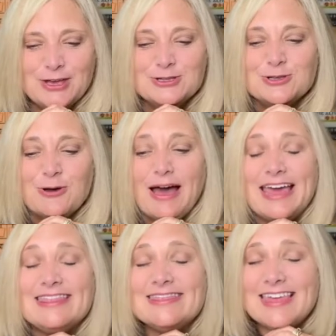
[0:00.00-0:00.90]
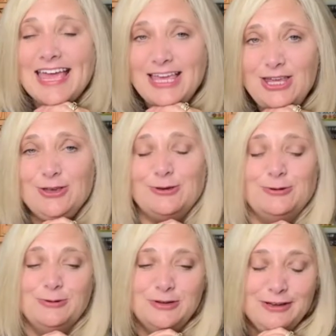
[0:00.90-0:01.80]
So I thank
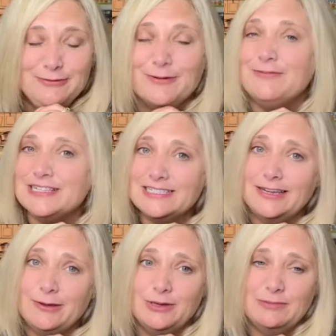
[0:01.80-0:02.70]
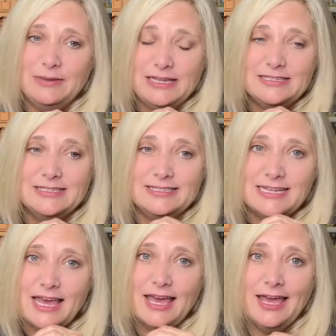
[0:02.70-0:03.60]
you for visiting with me
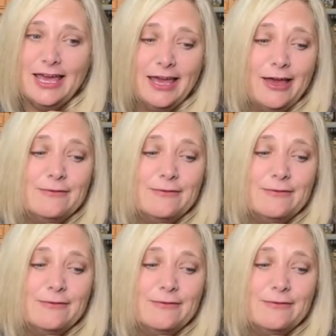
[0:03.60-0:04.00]
today,